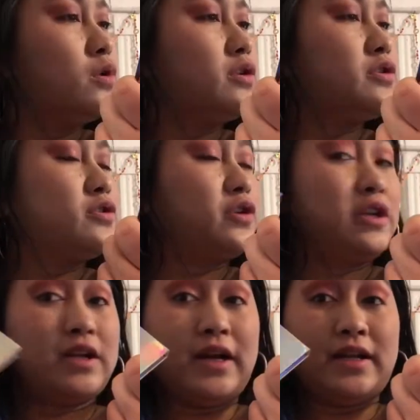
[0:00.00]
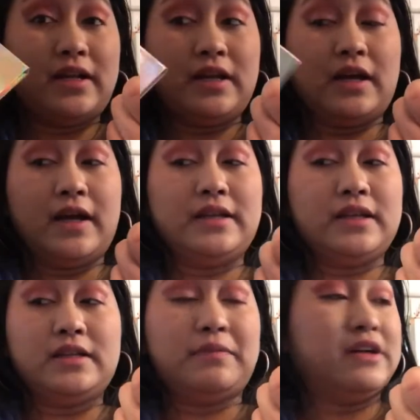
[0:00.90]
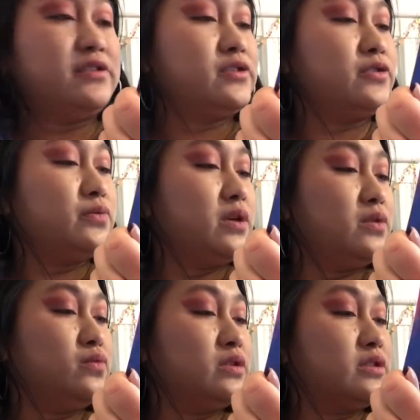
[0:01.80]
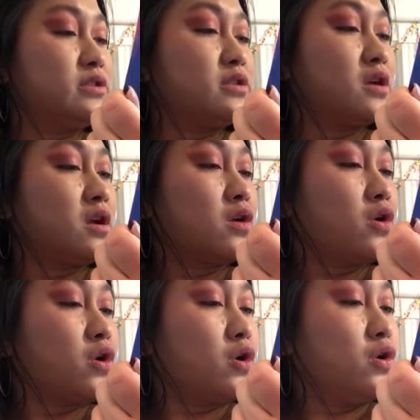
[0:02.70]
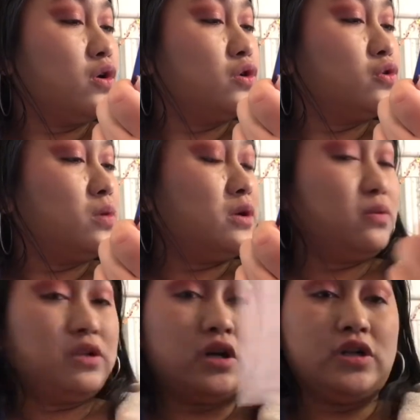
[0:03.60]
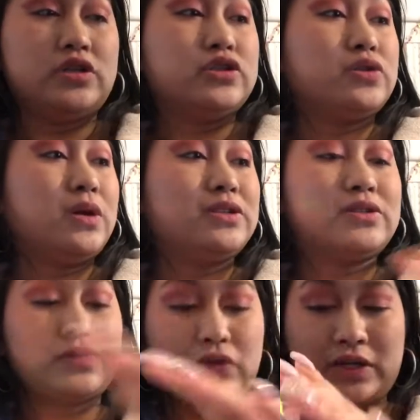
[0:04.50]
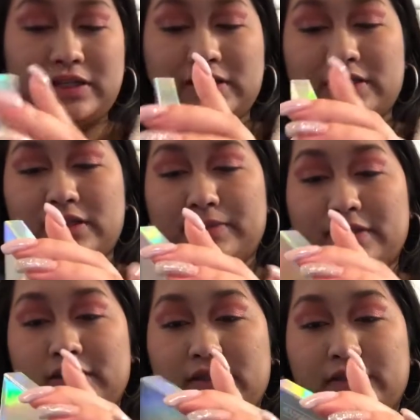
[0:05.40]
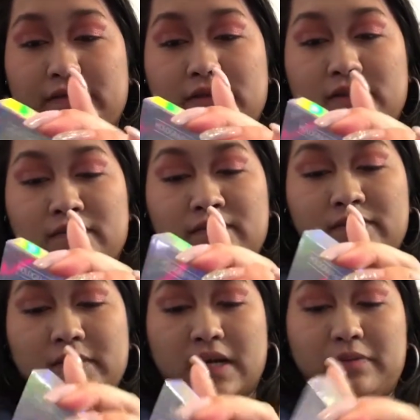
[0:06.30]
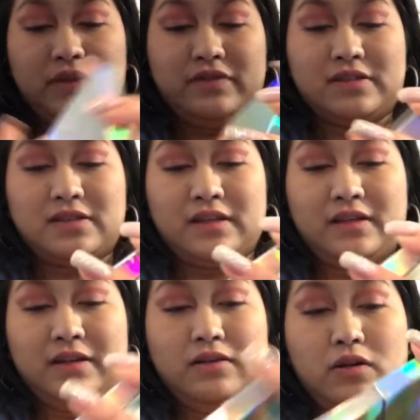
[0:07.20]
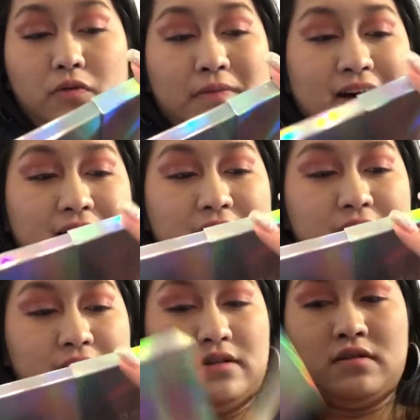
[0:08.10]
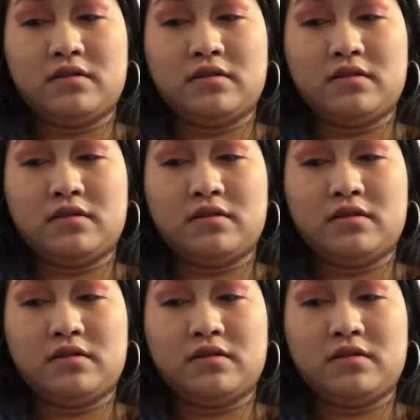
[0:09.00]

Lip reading: this is $39.99, and the pencil one was $21. So that's crazy expensive. I believe this is like the glow palette.